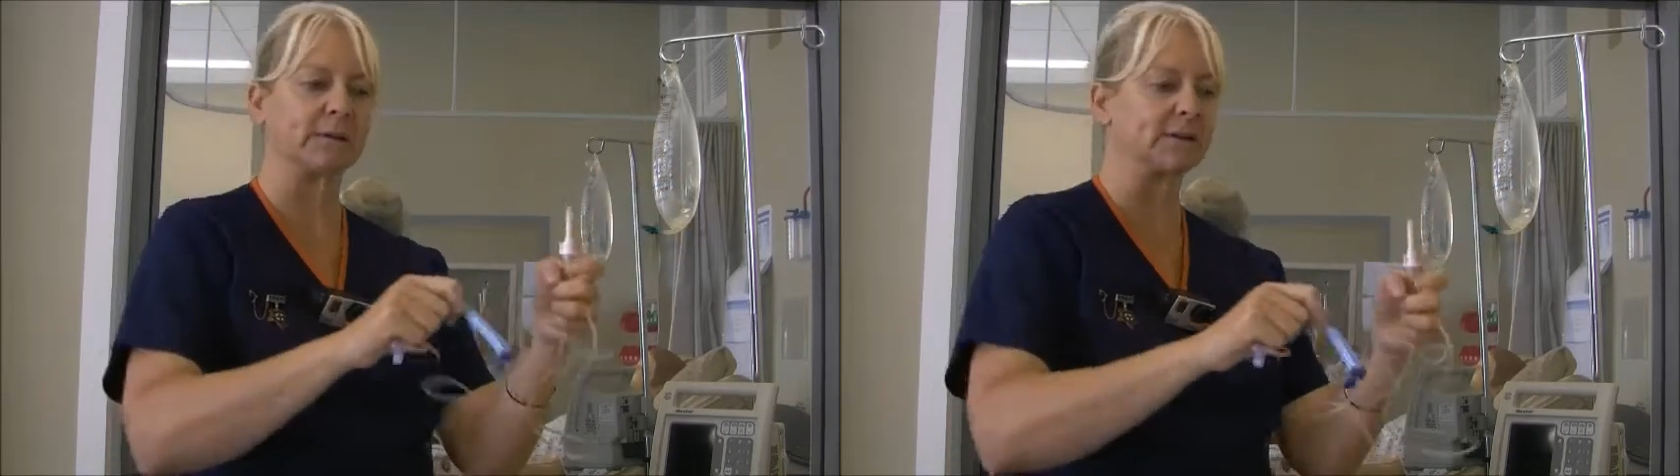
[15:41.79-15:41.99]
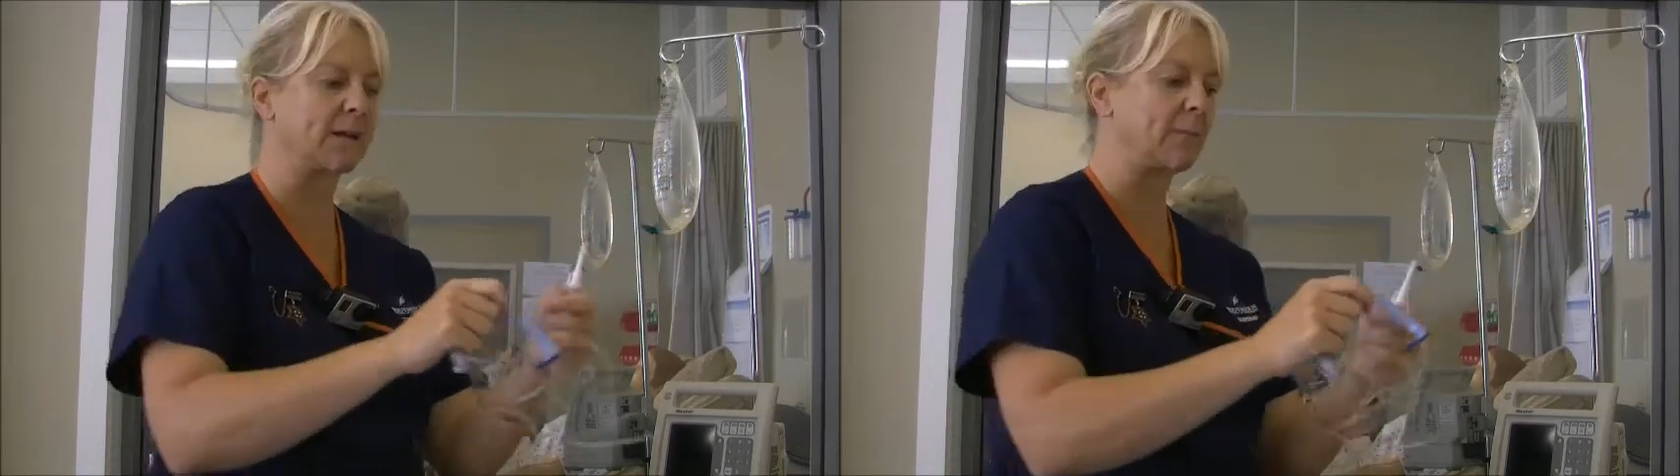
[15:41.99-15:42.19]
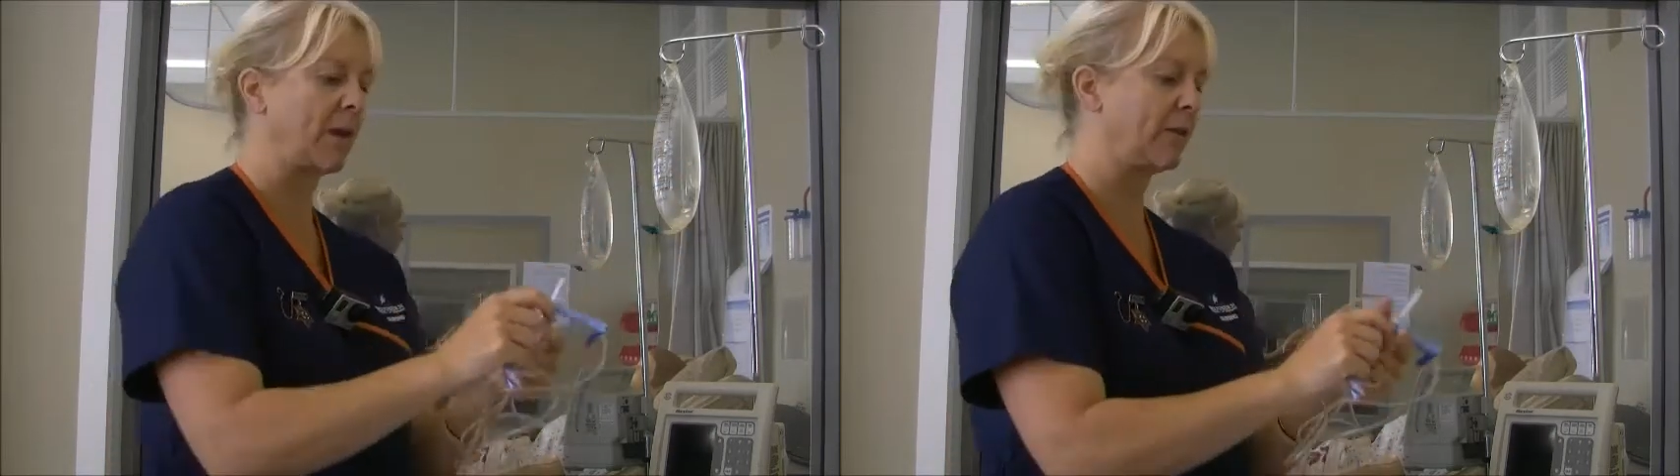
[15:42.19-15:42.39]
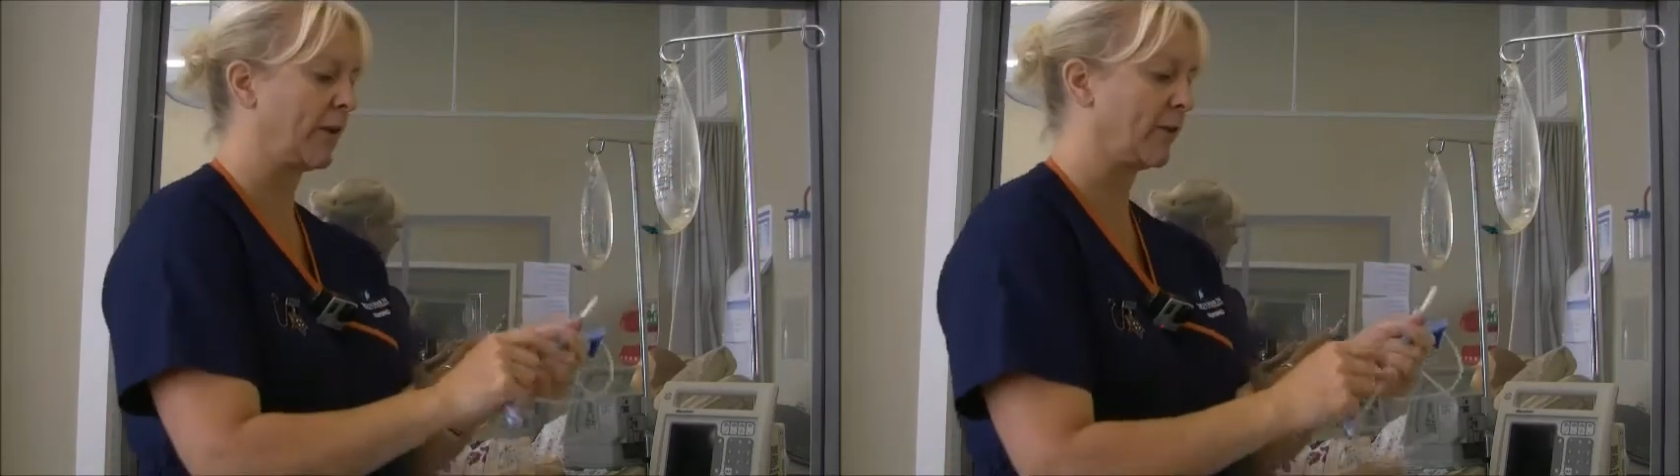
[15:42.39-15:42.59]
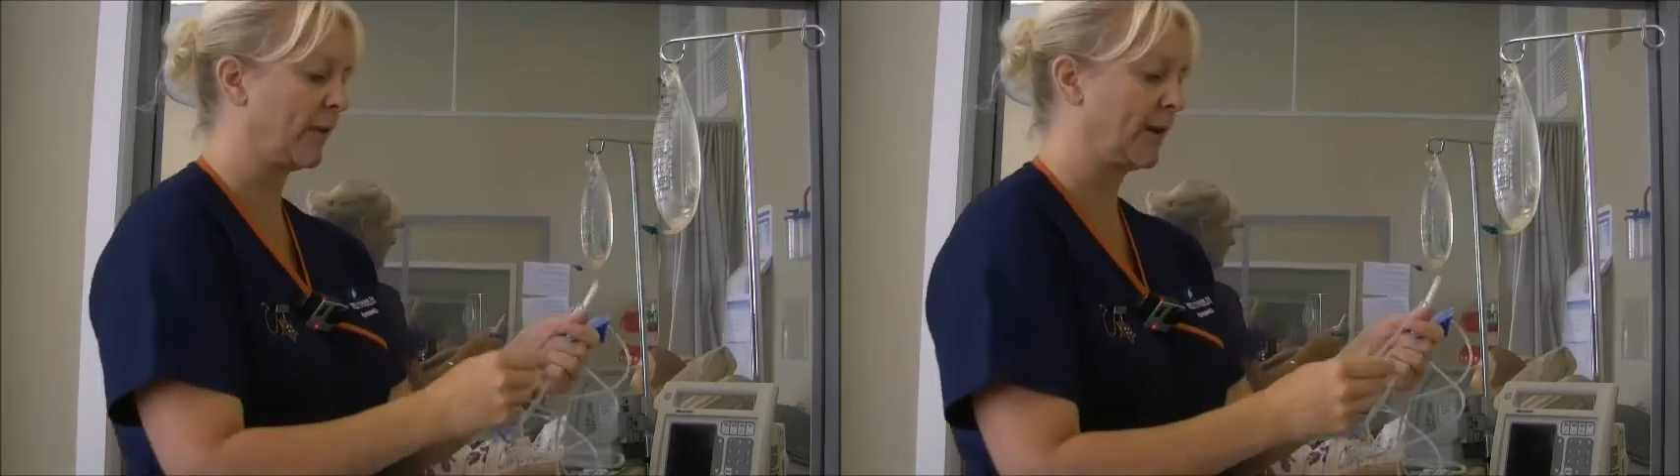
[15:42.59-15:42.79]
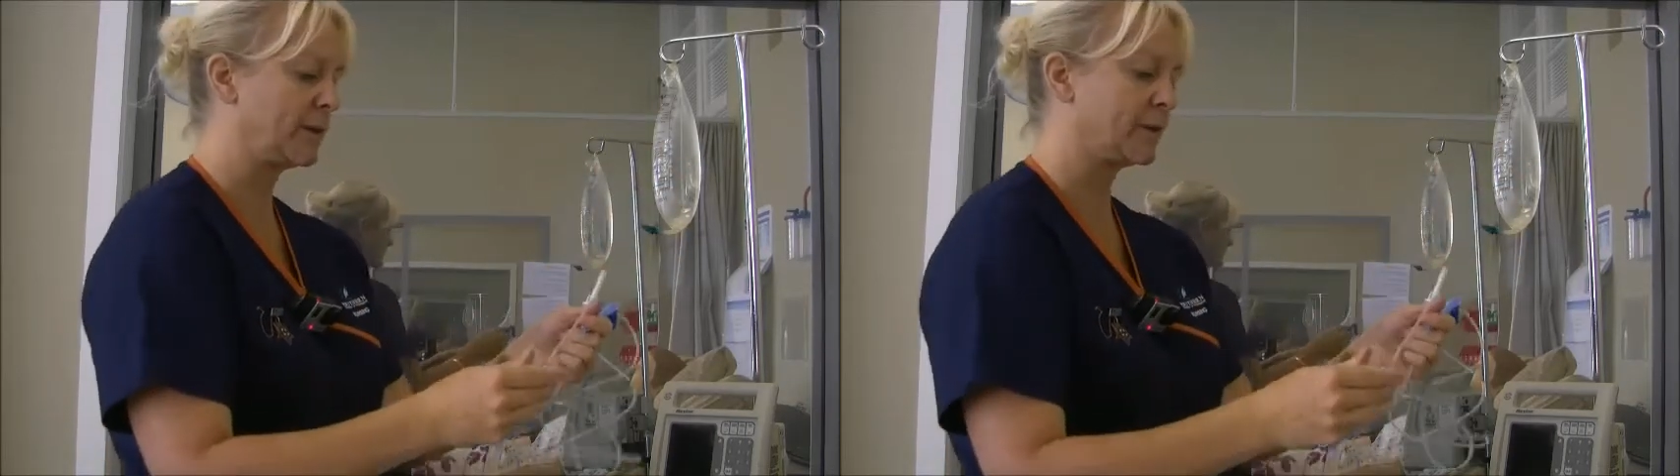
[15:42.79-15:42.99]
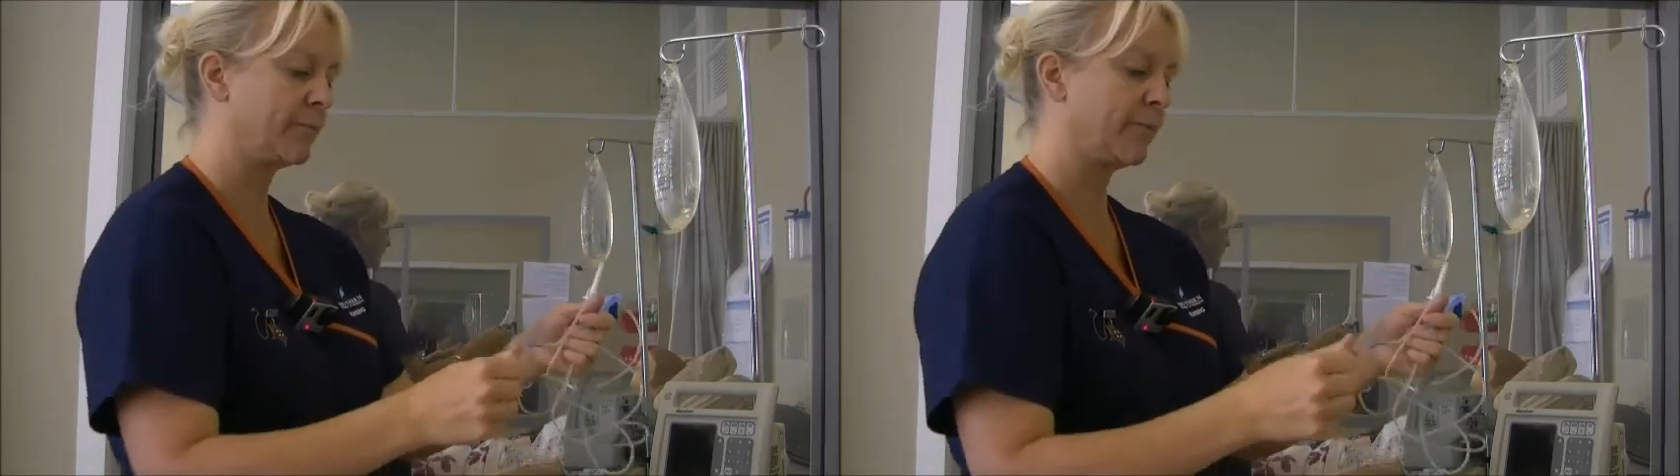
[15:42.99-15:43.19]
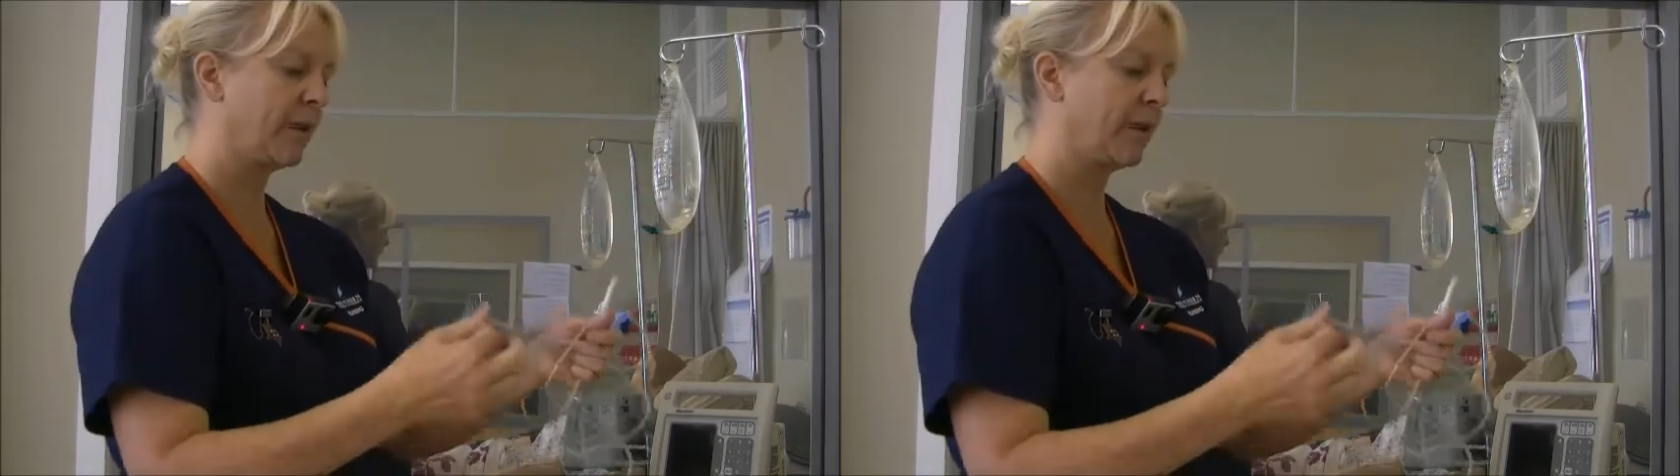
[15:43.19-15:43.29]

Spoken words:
just come out the other end.